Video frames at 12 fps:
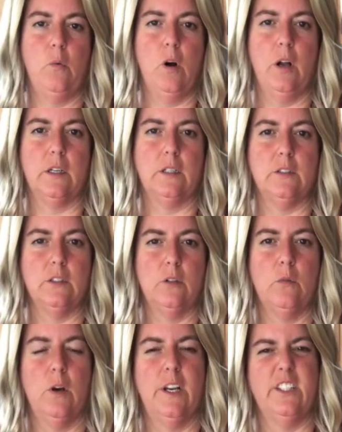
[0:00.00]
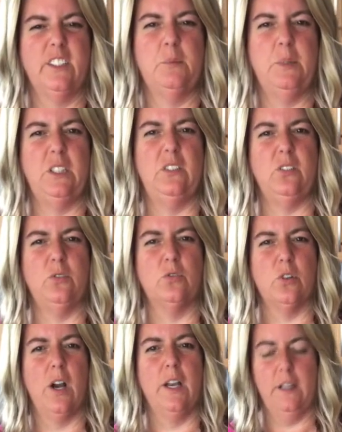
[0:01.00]
want, because you don't want it to be too
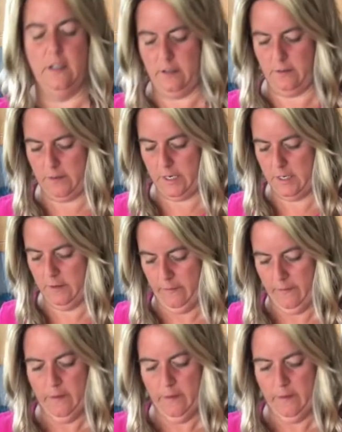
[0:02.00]
dry in there, right?